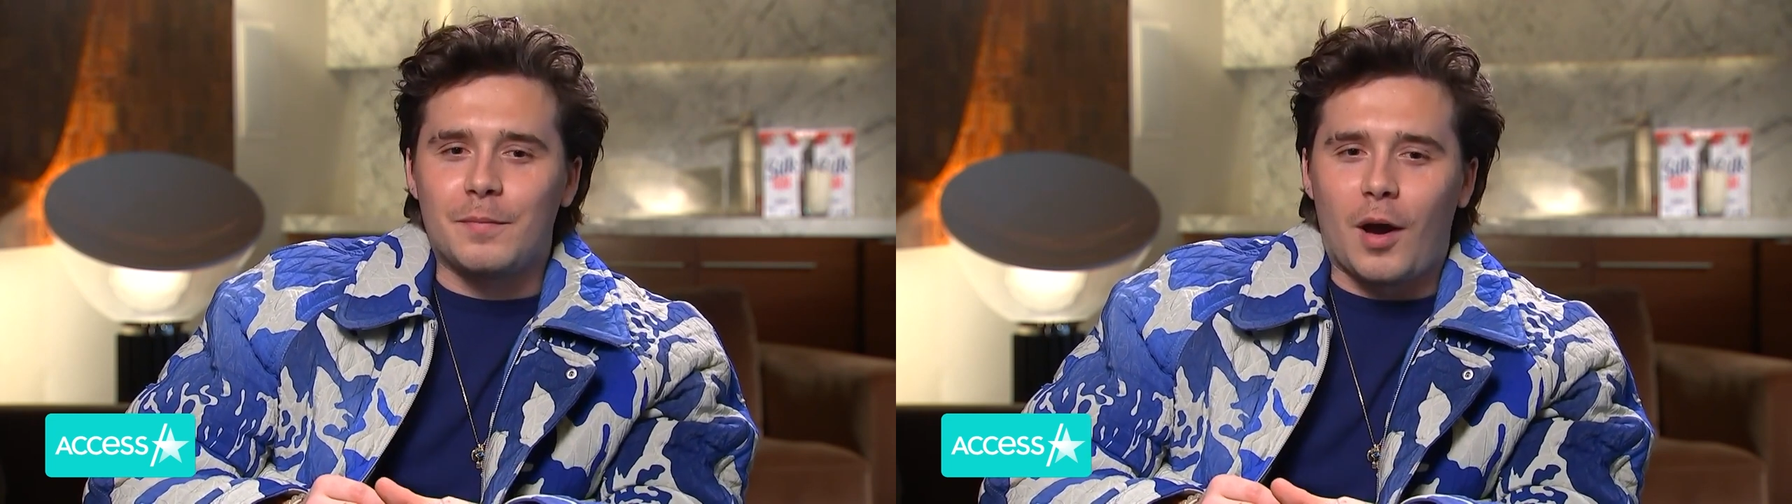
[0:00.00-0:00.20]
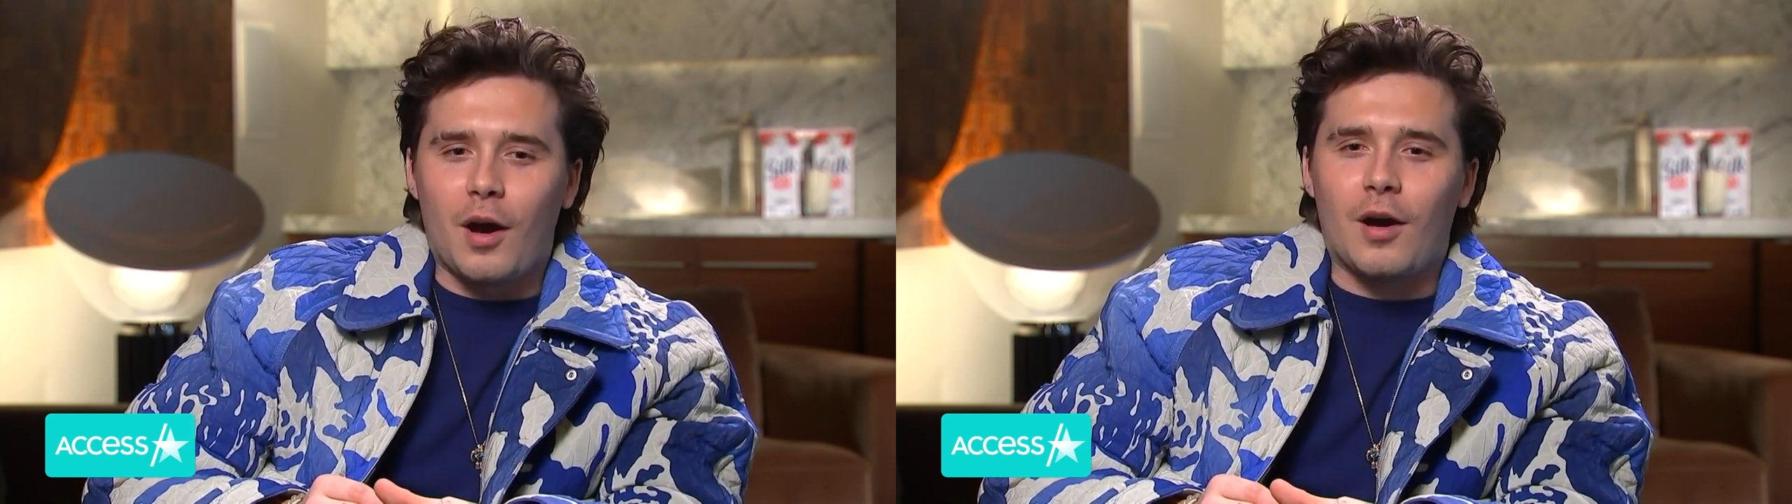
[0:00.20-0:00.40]

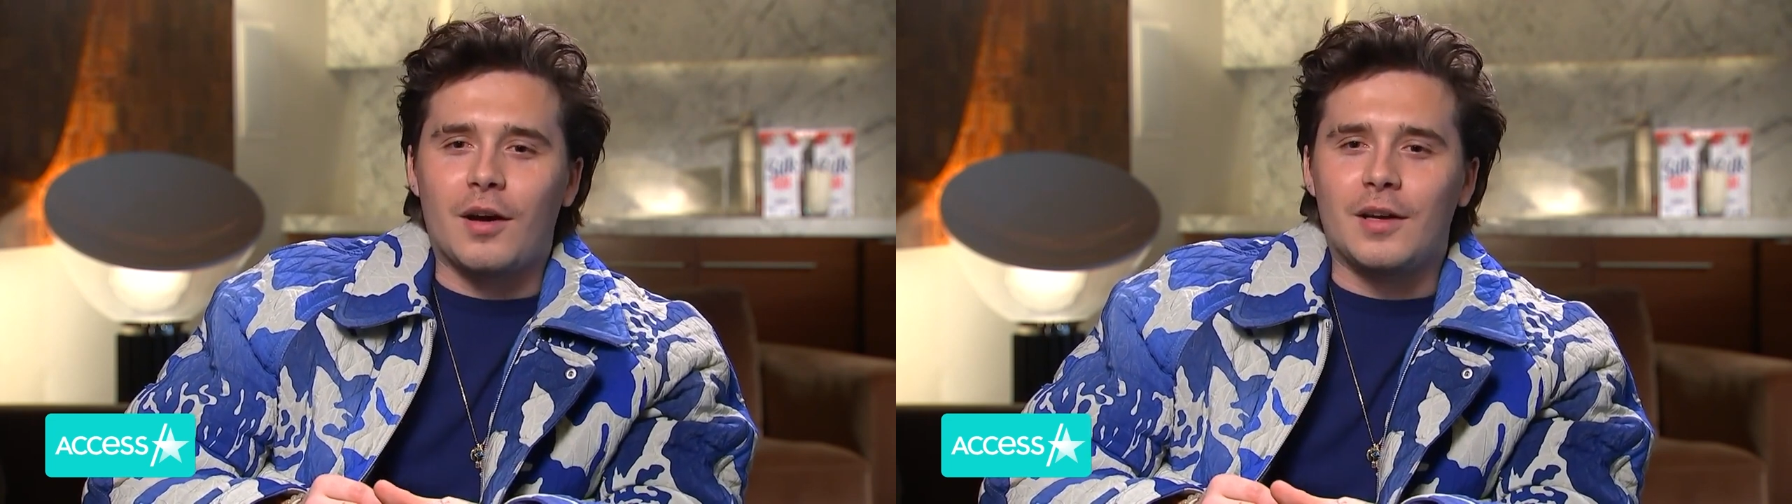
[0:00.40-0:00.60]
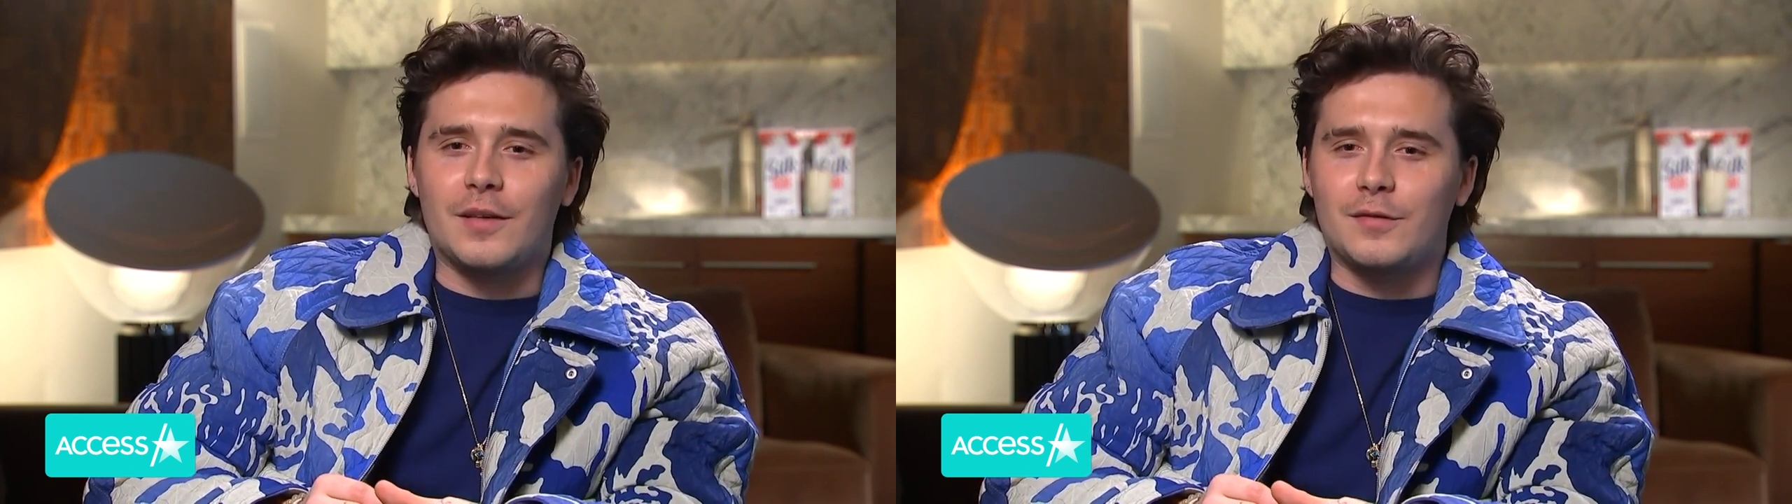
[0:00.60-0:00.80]

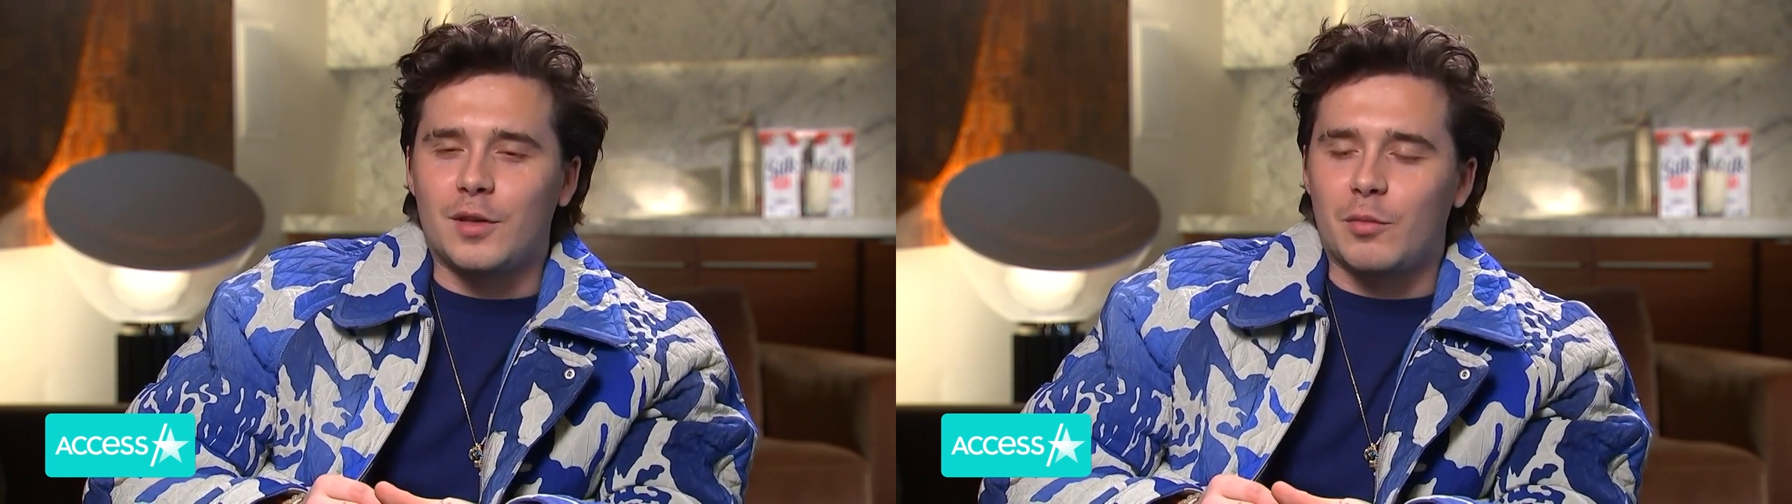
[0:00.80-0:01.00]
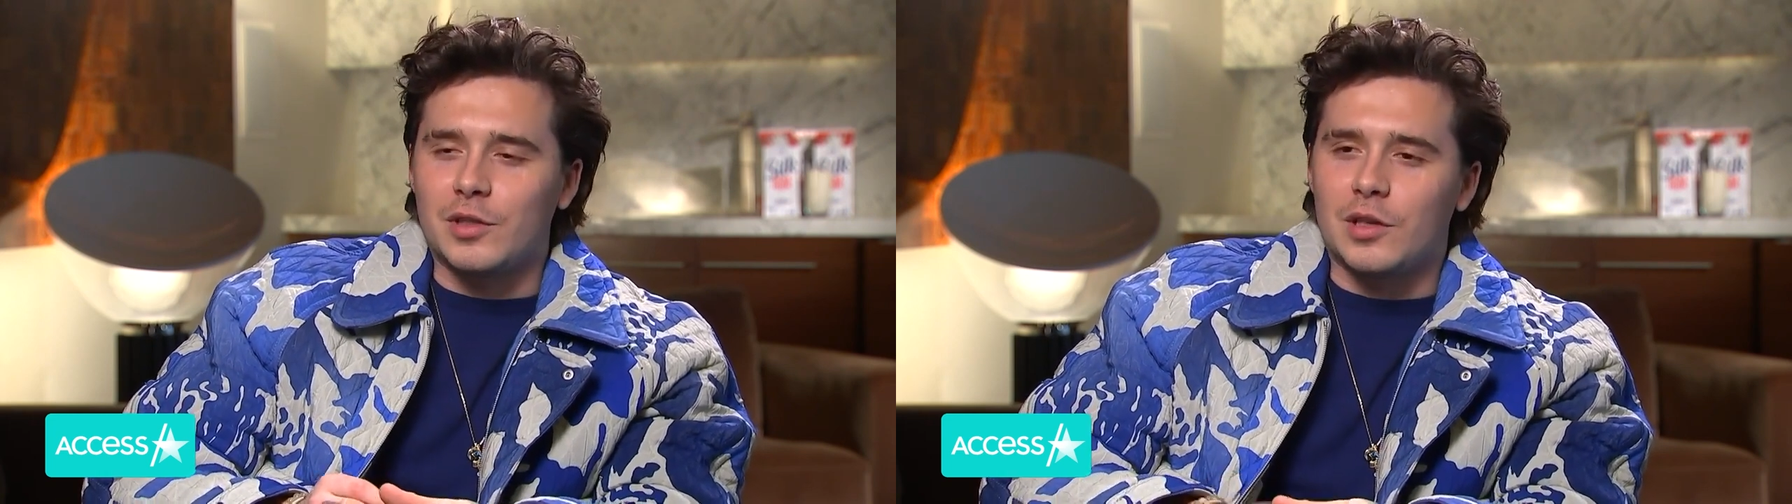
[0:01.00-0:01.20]
part of
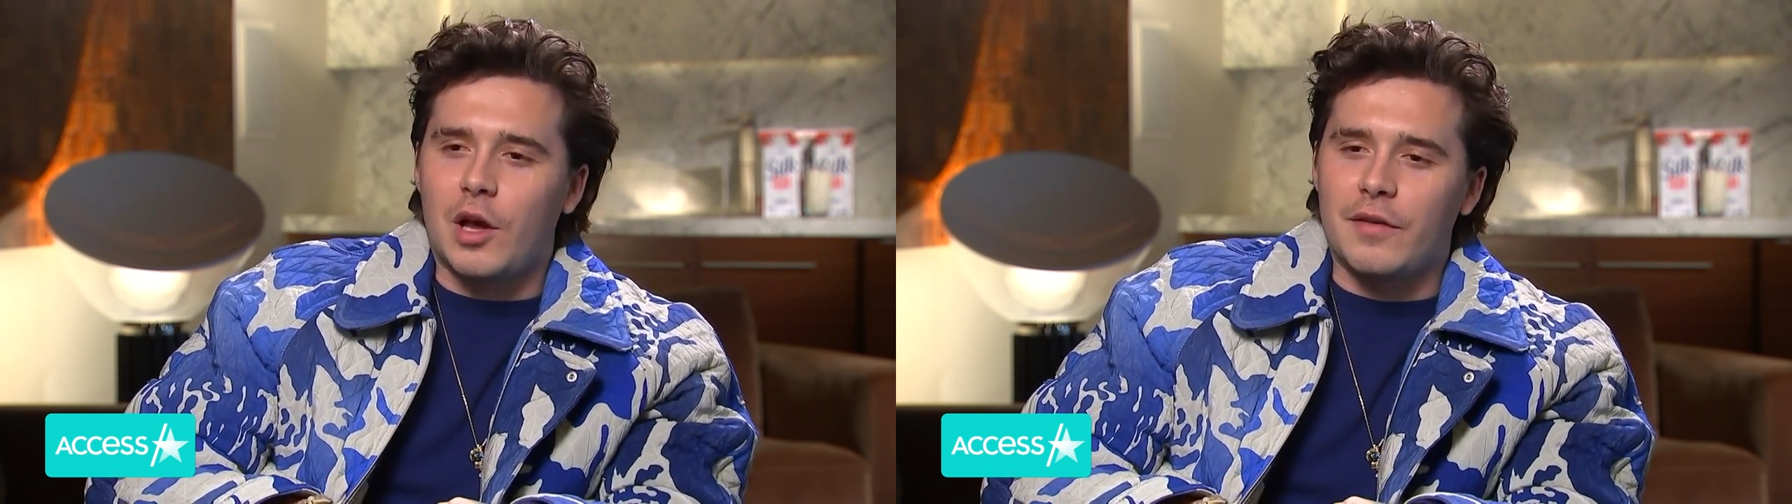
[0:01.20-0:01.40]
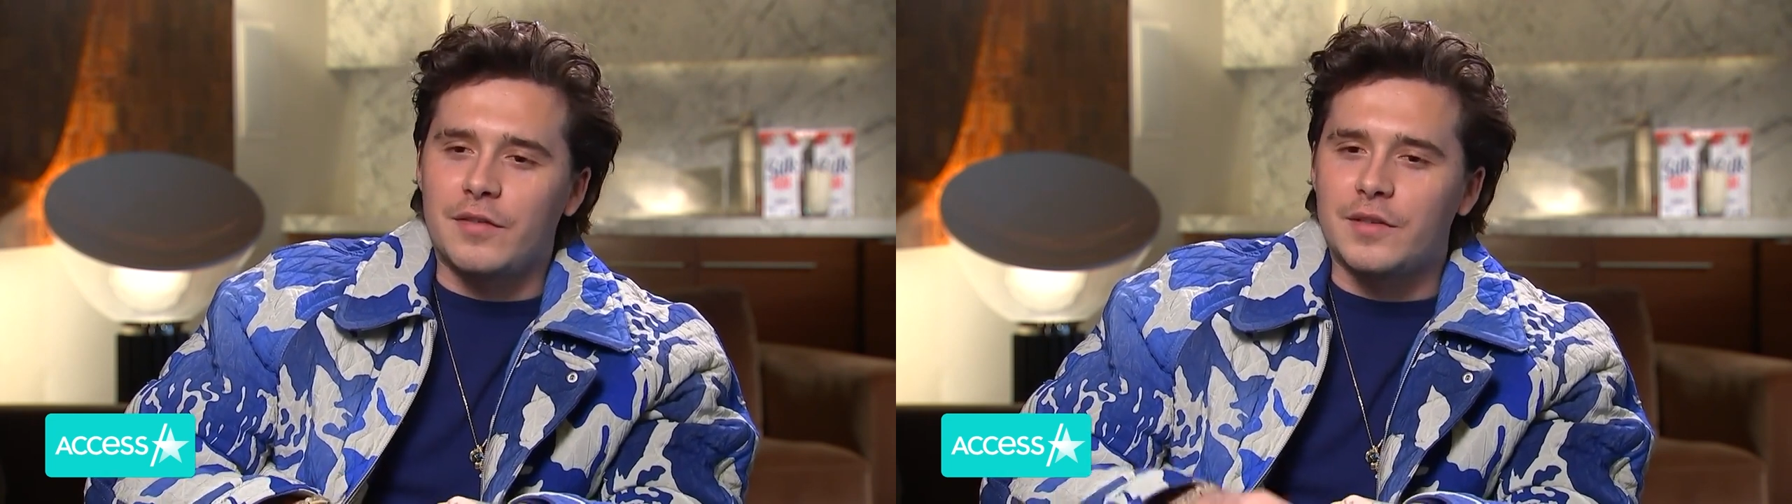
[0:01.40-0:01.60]
someone's
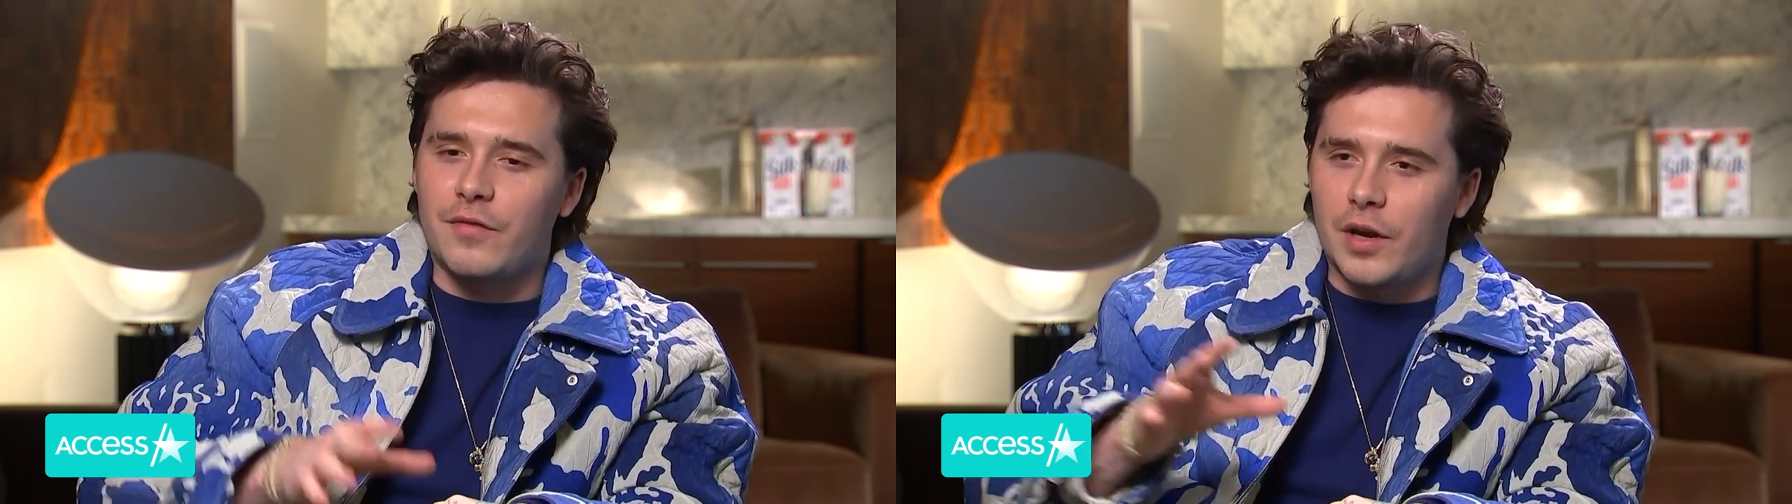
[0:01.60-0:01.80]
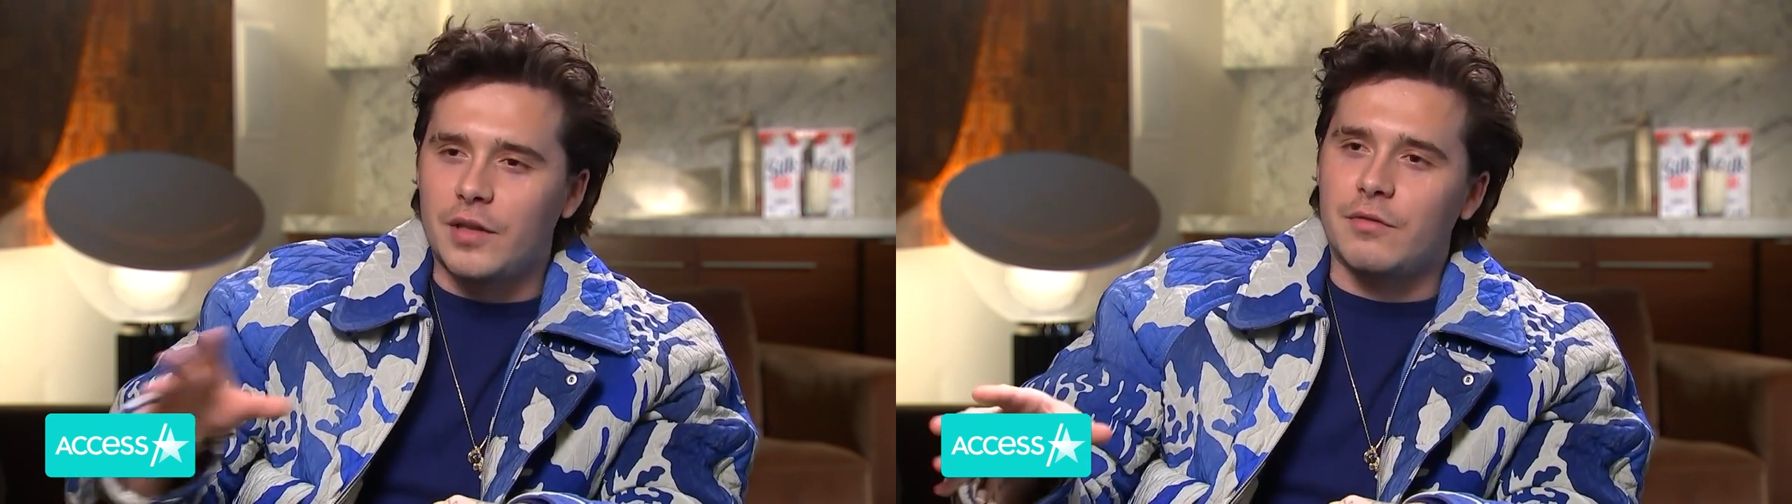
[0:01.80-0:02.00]
life is
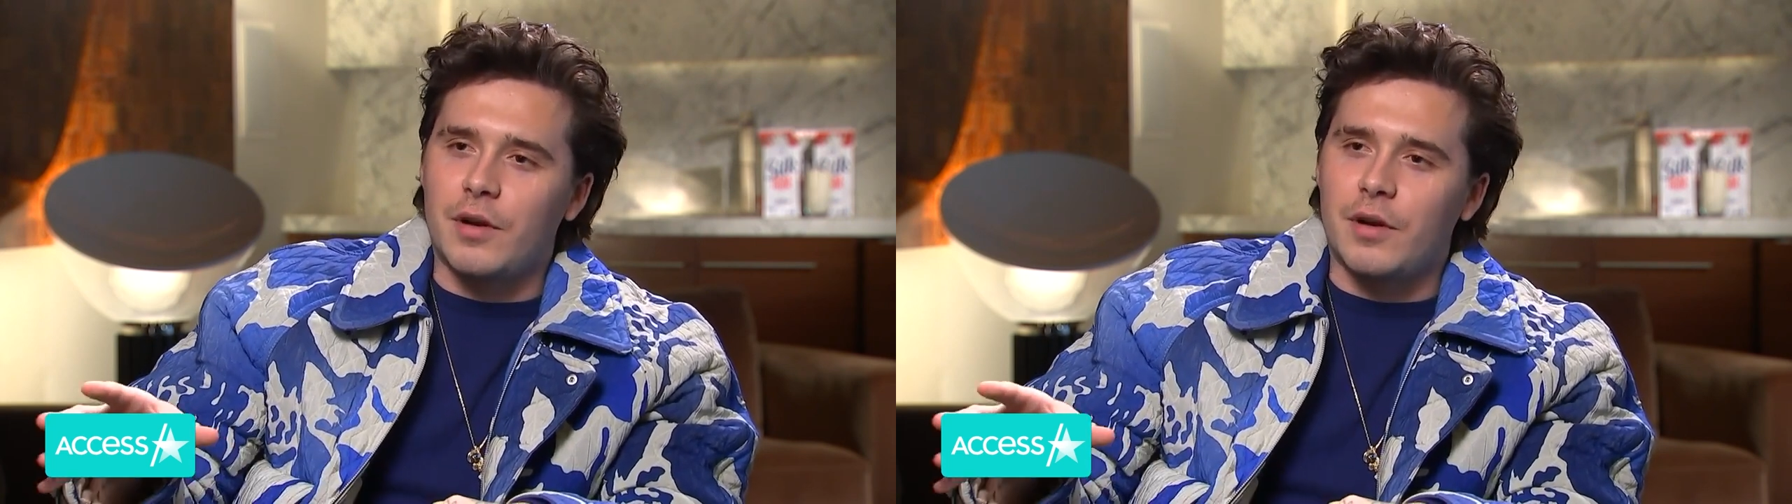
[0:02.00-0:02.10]
finding